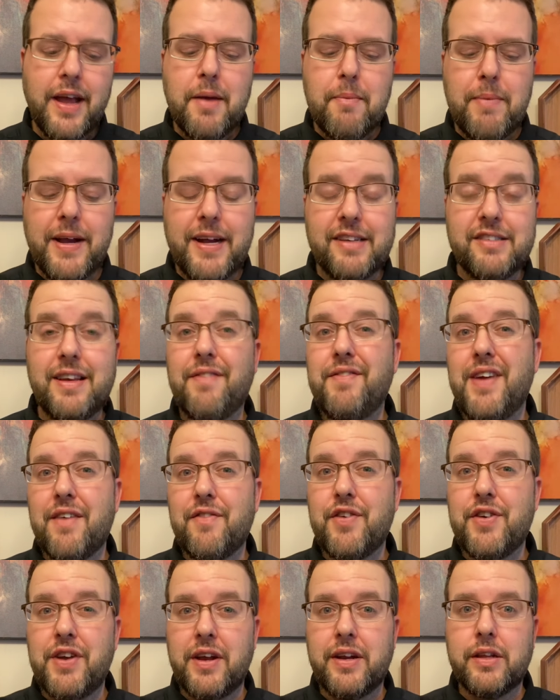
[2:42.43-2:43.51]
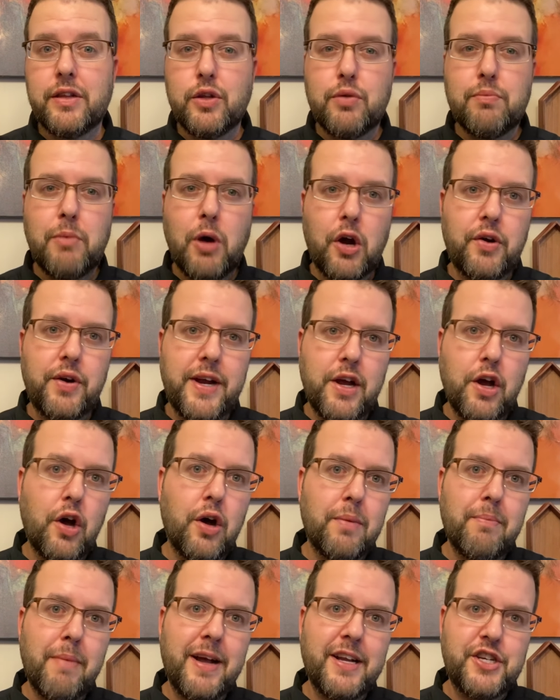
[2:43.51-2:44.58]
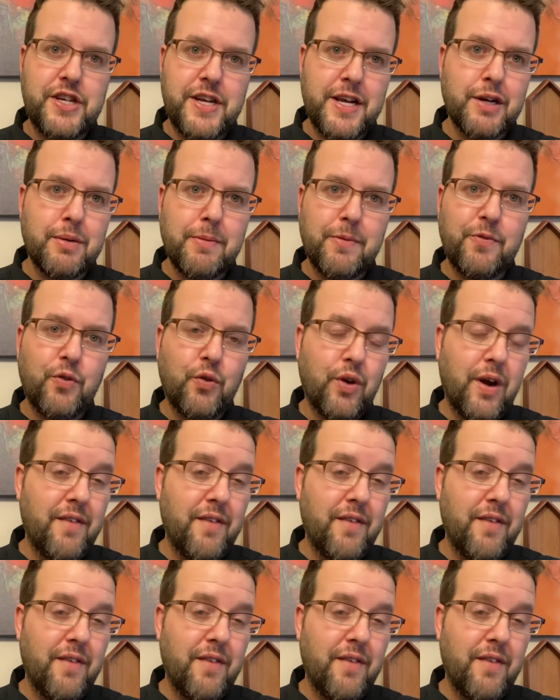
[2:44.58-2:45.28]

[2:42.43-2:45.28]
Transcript: because I've never done a Loumari on my channel before.